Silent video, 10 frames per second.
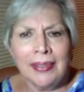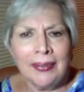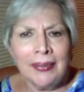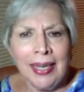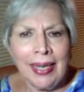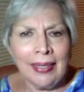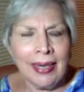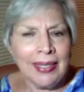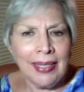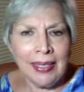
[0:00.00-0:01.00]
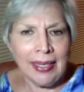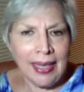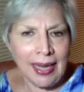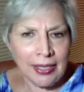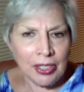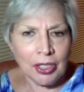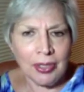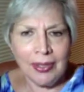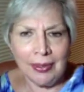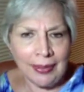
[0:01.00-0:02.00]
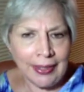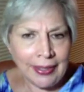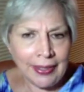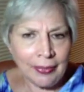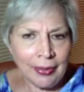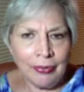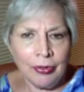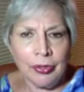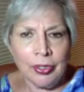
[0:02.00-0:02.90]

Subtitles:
that I didn't catch and delete that refers